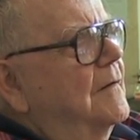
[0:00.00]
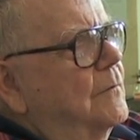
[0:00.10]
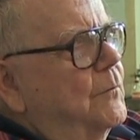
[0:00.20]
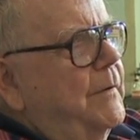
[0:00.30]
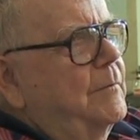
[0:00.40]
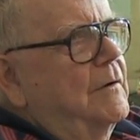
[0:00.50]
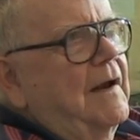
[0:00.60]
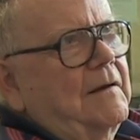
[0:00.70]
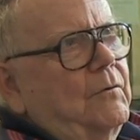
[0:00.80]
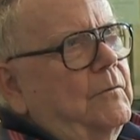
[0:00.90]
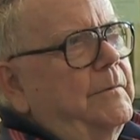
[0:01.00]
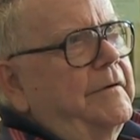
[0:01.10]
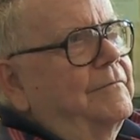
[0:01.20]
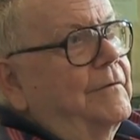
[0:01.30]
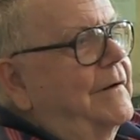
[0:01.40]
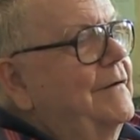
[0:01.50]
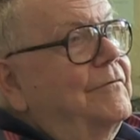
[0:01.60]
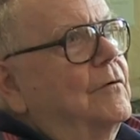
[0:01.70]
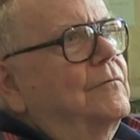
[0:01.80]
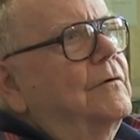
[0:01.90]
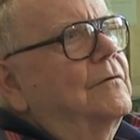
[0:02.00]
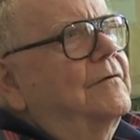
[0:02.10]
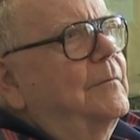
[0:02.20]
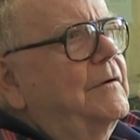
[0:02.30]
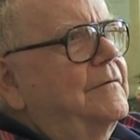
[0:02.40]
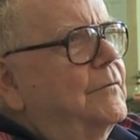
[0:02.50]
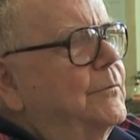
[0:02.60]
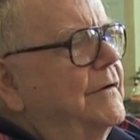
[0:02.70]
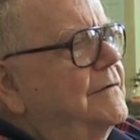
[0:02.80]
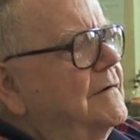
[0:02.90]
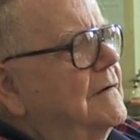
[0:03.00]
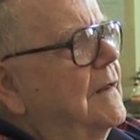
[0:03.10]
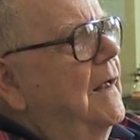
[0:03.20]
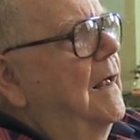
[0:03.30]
they're the people like who would be for Kefauver or somebody for president,